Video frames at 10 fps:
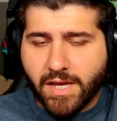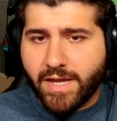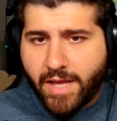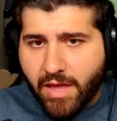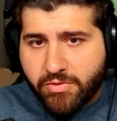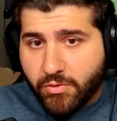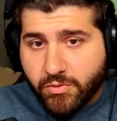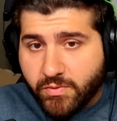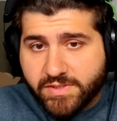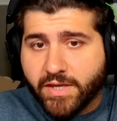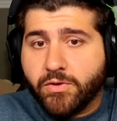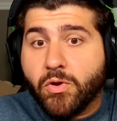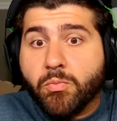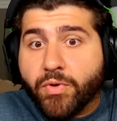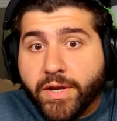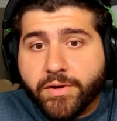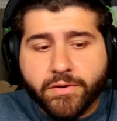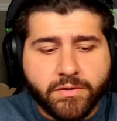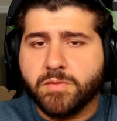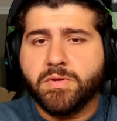I thought it was like a no-brainer,
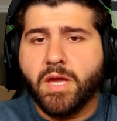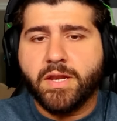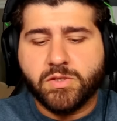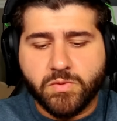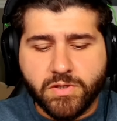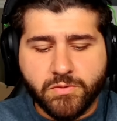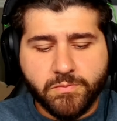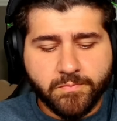to be honest with you.